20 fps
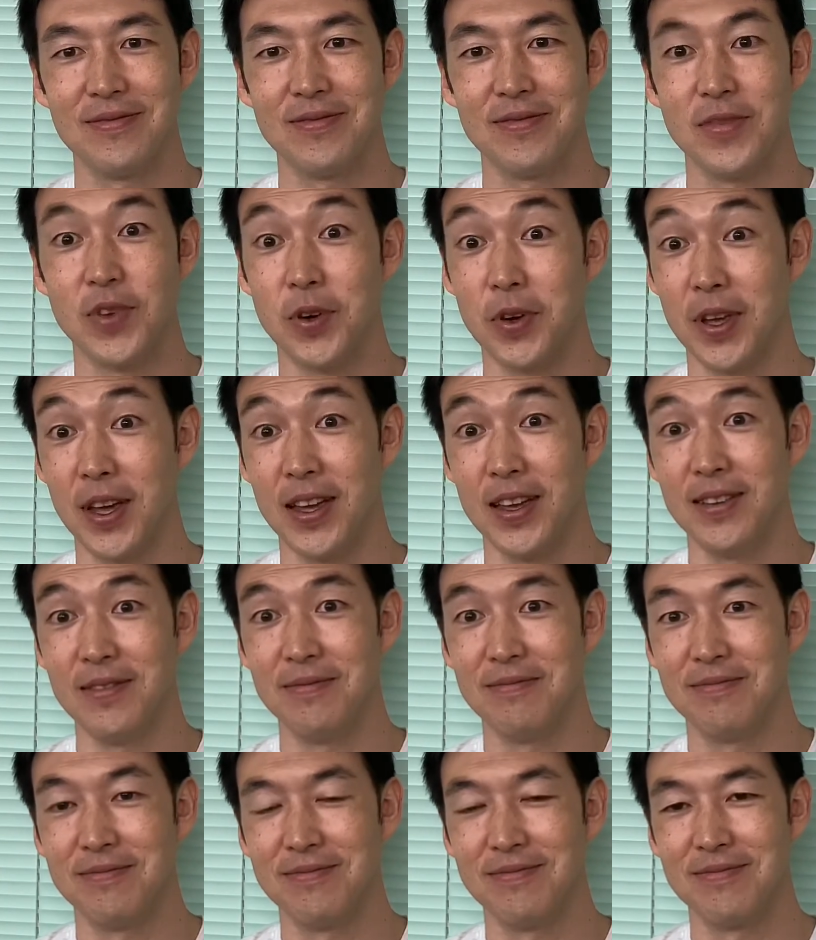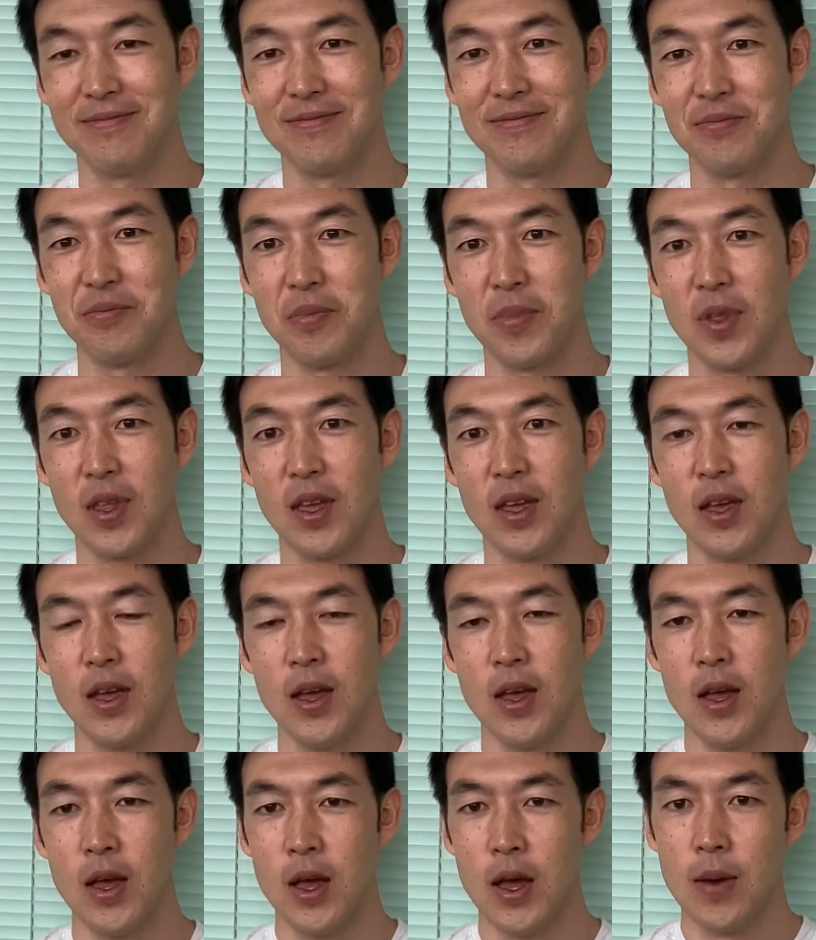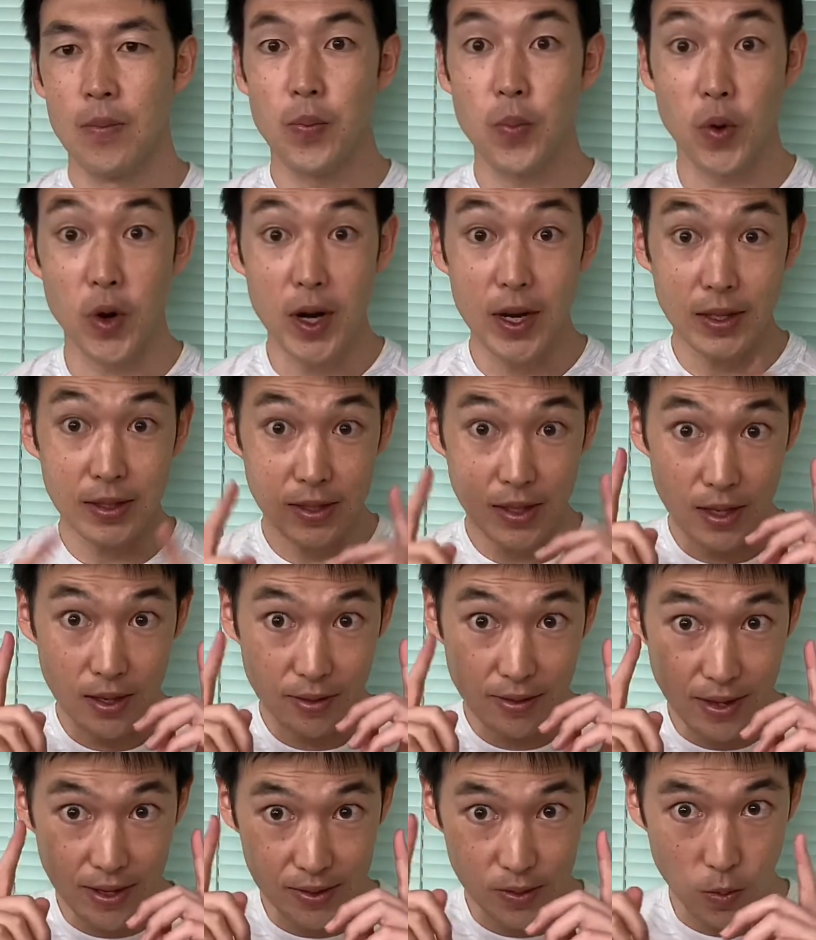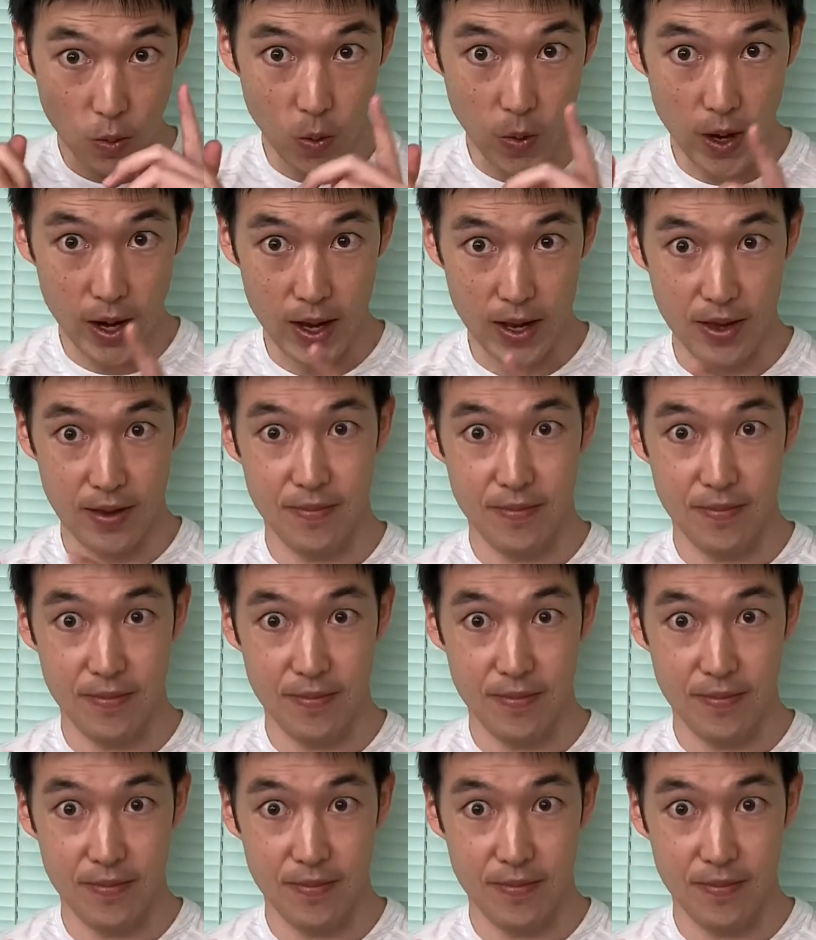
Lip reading: Okay? Please think this way.